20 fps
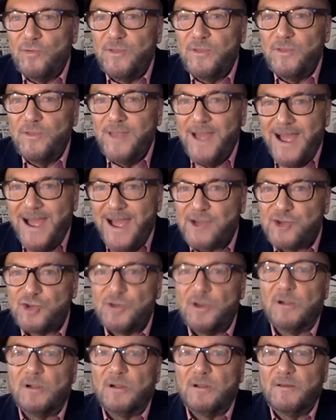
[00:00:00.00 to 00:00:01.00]

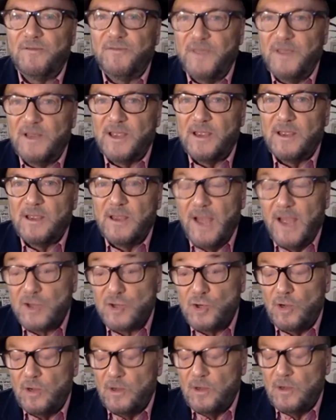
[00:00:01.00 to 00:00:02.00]
national
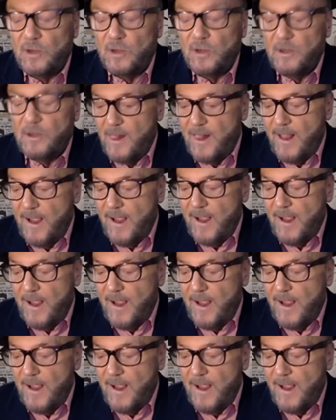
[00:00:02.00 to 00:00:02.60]
feeling at all.